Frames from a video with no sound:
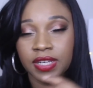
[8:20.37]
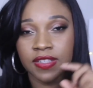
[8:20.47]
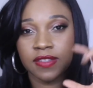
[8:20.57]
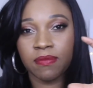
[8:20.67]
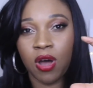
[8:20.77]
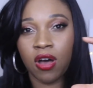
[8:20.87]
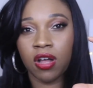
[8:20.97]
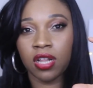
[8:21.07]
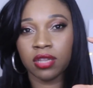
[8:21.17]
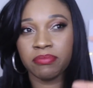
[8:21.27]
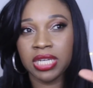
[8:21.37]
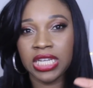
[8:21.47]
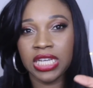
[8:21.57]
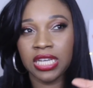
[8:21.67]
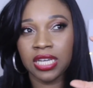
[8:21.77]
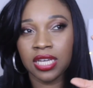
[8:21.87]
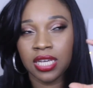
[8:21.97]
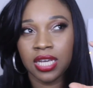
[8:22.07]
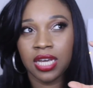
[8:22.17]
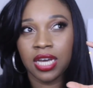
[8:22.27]
small mini
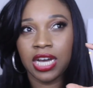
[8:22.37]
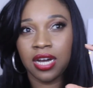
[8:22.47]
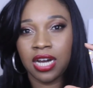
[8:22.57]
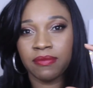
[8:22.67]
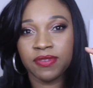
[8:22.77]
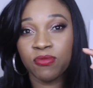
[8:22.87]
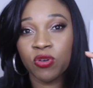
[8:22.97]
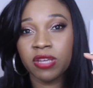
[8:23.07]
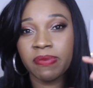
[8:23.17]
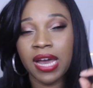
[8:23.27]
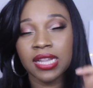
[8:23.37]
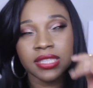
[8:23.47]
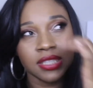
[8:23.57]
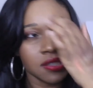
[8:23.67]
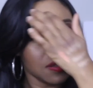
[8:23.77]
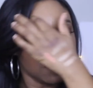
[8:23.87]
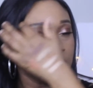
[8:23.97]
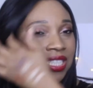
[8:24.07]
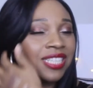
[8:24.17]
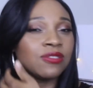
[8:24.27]
smoky palette,
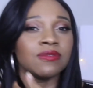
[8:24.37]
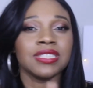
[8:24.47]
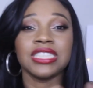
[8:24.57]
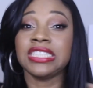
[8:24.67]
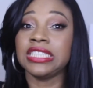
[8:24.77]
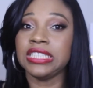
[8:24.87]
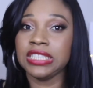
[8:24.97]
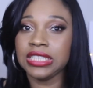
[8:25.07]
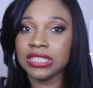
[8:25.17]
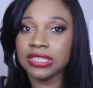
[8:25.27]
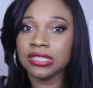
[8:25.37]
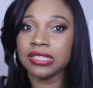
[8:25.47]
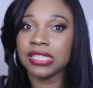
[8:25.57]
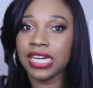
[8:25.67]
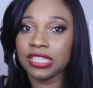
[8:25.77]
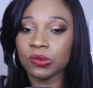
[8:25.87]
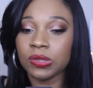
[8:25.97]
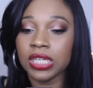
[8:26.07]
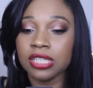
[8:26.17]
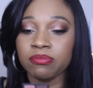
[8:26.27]
so I don't really need that
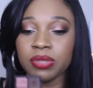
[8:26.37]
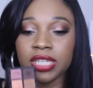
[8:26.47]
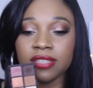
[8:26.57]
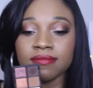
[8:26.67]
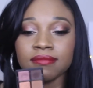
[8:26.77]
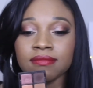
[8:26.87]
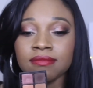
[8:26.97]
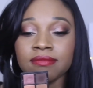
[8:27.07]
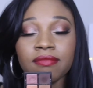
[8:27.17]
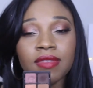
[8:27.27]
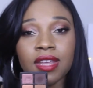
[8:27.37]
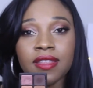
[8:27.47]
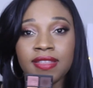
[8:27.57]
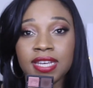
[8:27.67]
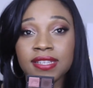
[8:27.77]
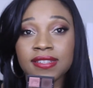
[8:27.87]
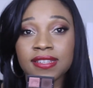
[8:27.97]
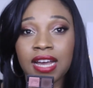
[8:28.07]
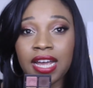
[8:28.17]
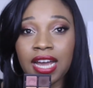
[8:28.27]
one, but
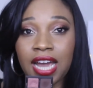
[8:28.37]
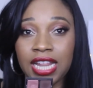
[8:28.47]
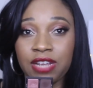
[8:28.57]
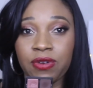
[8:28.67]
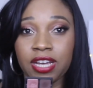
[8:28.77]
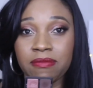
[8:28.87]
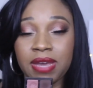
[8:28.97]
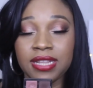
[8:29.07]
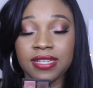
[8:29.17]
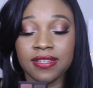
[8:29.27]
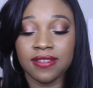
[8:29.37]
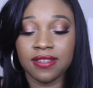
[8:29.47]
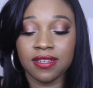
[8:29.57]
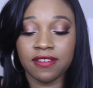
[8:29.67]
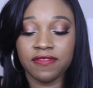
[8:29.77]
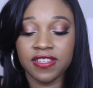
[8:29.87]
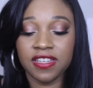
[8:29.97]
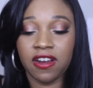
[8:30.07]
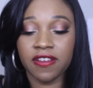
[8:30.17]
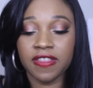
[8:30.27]
this I highly recommend. This is the
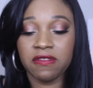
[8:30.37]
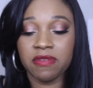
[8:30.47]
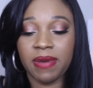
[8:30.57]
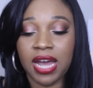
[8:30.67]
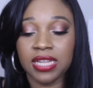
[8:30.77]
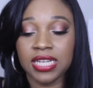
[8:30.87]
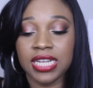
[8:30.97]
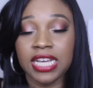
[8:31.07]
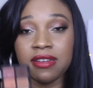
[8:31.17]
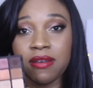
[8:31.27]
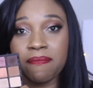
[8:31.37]
Viseart Theory palette in